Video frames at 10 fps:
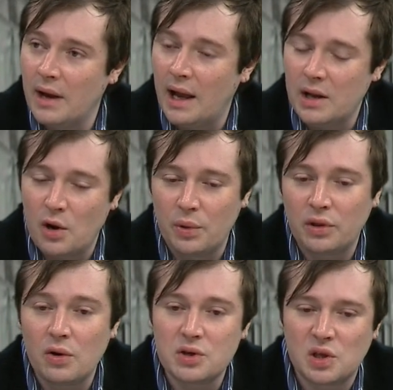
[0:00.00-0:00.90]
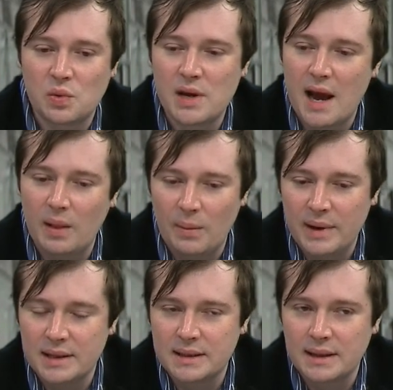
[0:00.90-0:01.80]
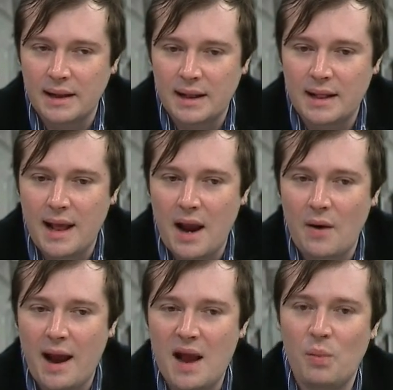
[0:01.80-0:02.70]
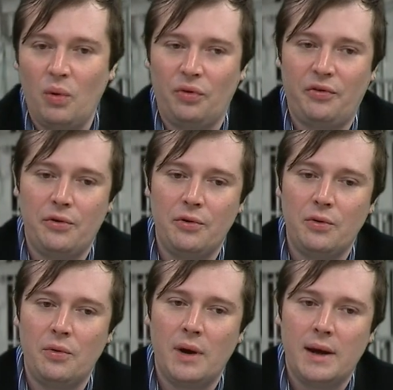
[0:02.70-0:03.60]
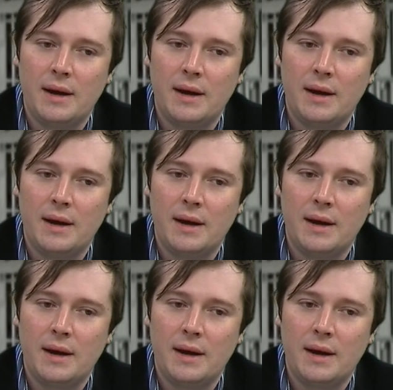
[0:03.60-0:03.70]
And with those 3 elements, they are able to